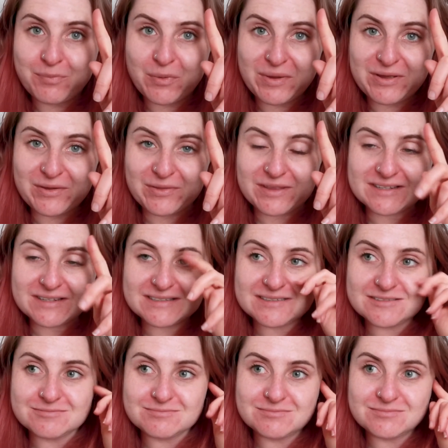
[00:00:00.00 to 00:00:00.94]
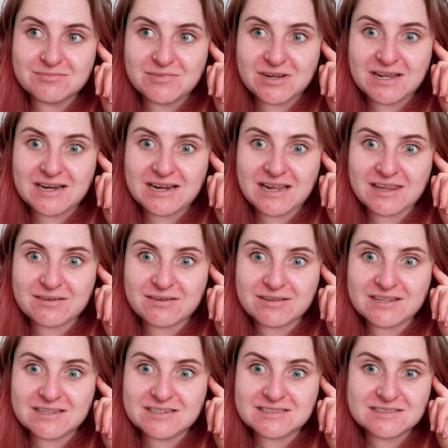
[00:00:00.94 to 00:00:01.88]
we got this. We're going to get
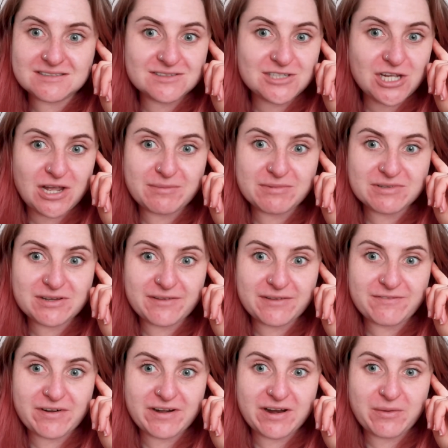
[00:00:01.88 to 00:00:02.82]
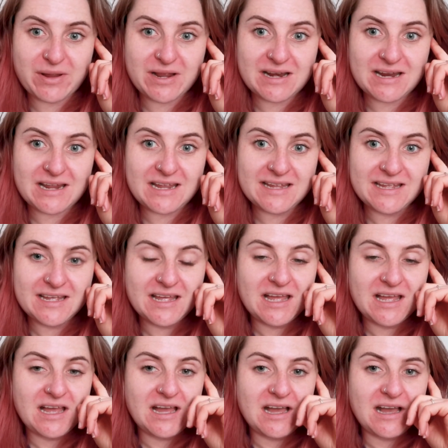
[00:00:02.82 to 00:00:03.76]
through this. Time is going very quickly.
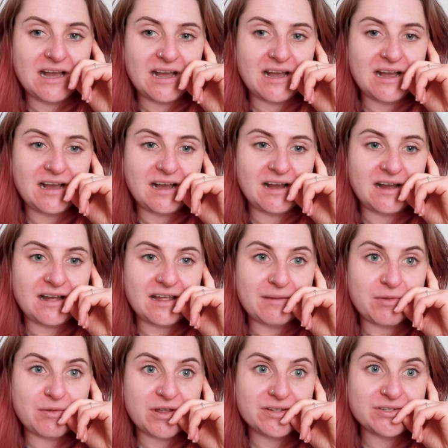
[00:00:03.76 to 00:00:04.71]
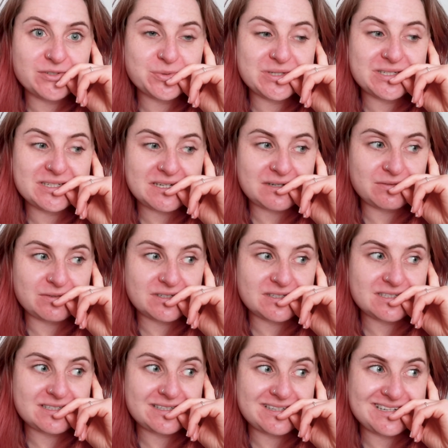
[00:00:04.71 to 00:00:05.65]
I am going to
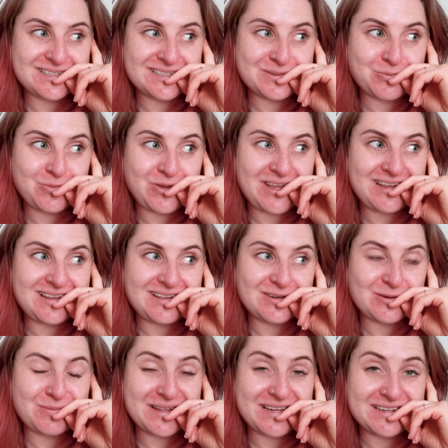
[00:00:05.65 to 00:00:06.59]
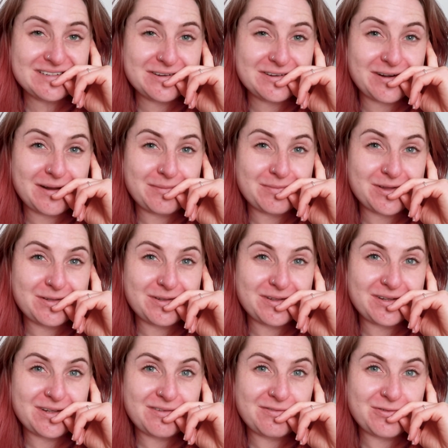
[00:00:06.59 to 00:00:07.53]
announce this week on my Instagram that I'm
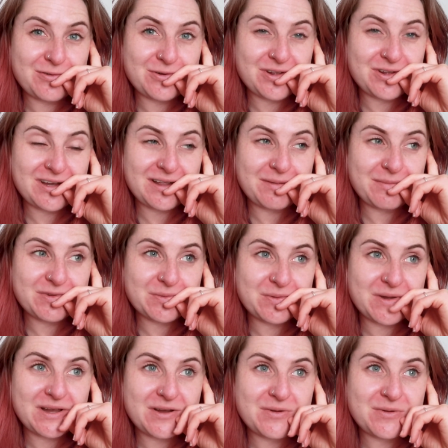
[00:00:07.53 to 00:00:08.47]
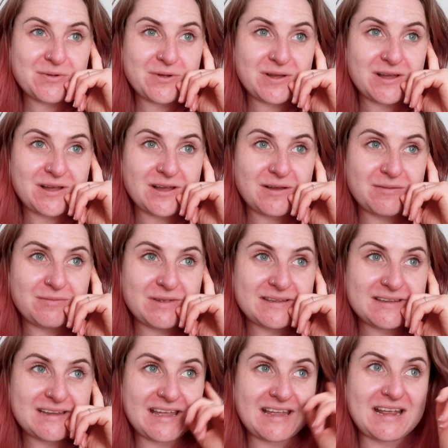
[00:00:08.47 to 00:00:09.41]
going full time as well.
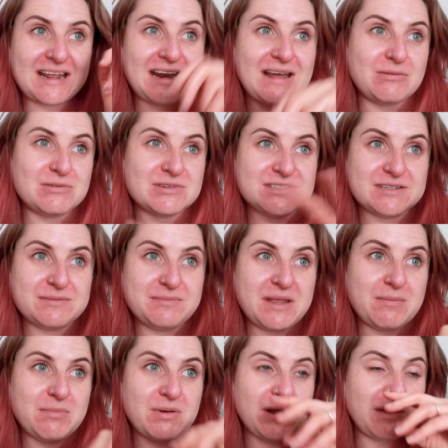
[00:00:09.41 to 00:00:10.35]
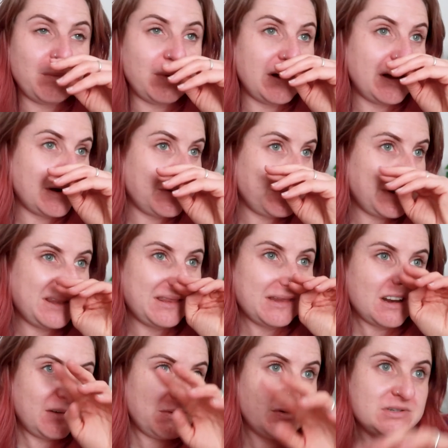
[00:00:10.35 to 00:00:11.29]
It's getting announced to people I work with,
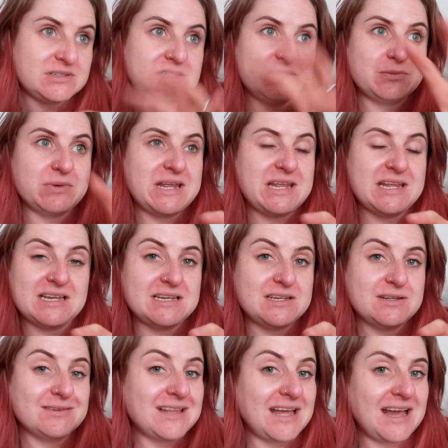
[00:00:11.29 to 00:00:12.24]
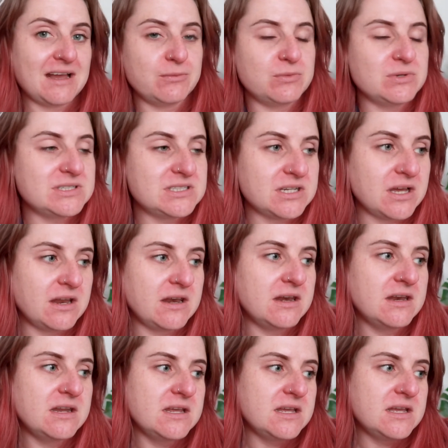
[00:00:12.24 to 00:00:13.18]
and I wanted to wait until that was
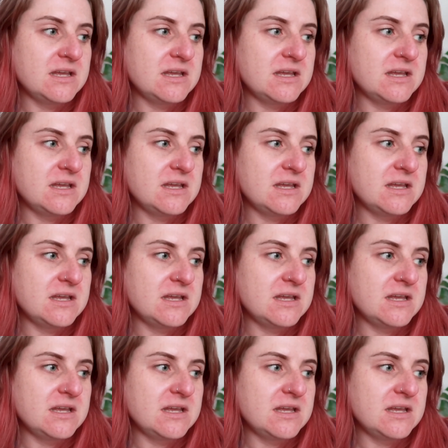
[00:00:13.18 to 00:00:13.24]
done